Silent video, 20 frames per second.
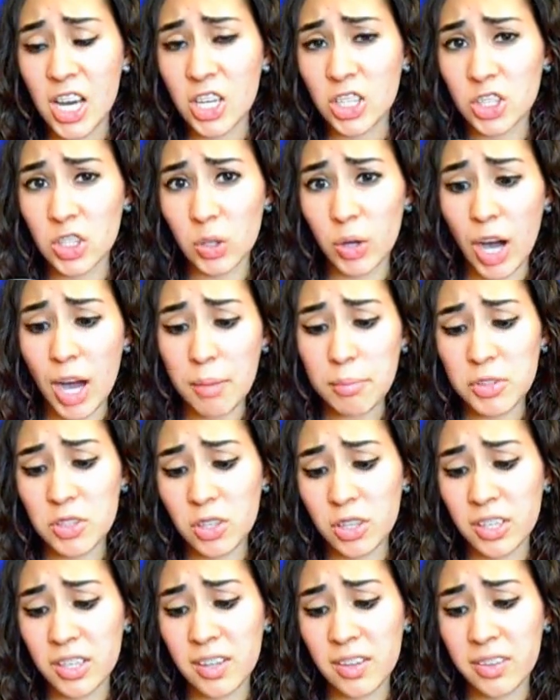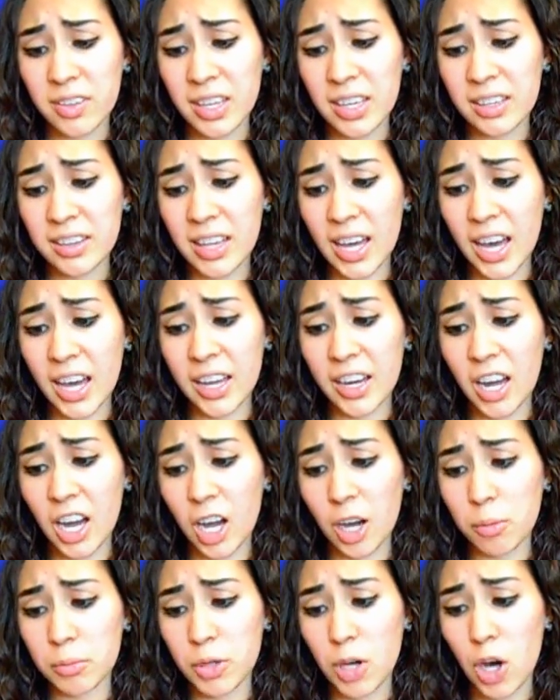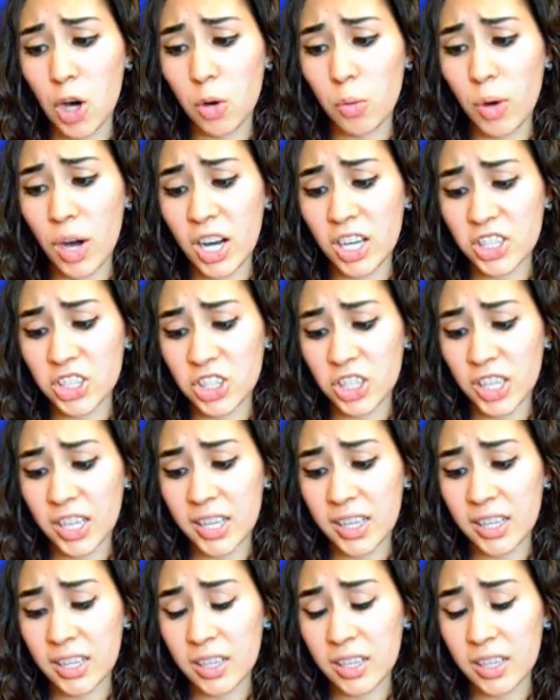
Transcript: So I'm starting to think that co-washing